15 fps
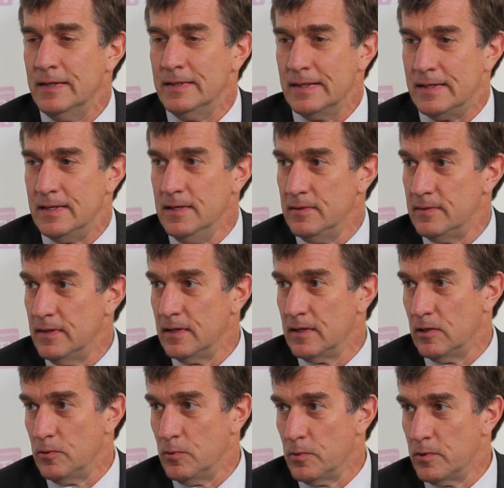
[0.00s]
The key
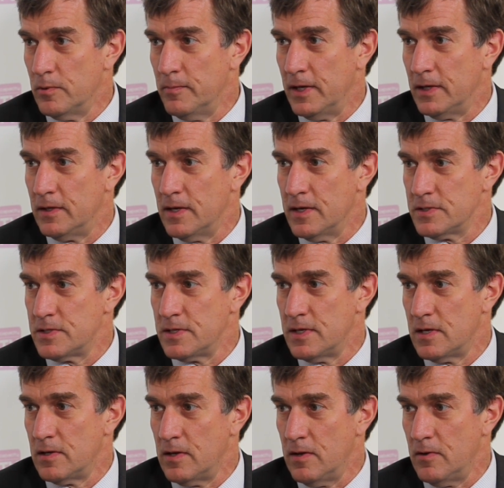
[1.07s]
thing in order to make
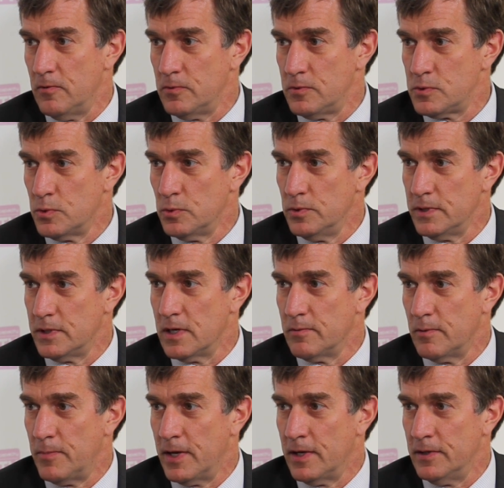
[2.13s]
SDN truly come
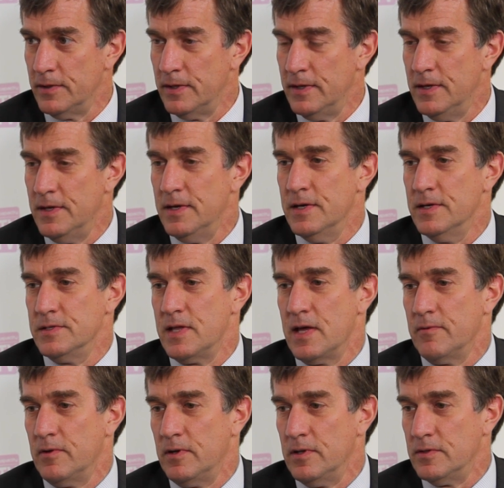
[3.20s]
about is to
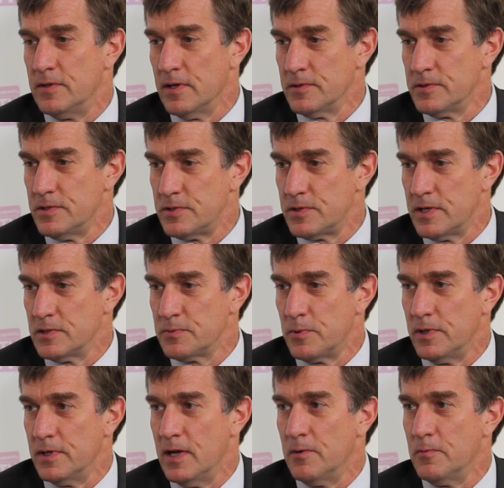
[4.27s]
have an intelligent
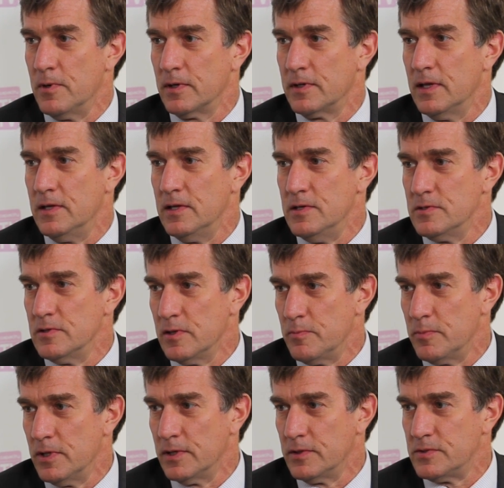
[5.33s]
transport network that easily
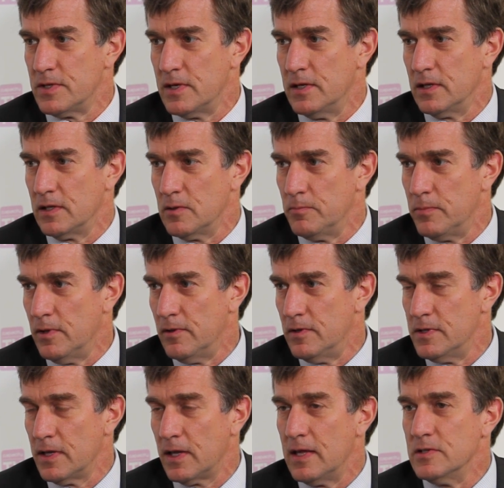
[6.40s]
plugs in and compl-
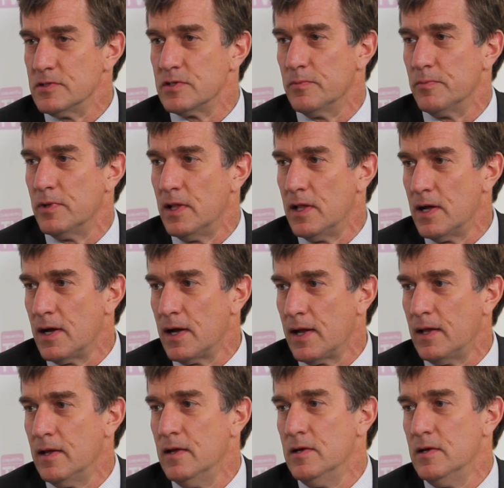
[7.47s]
can supply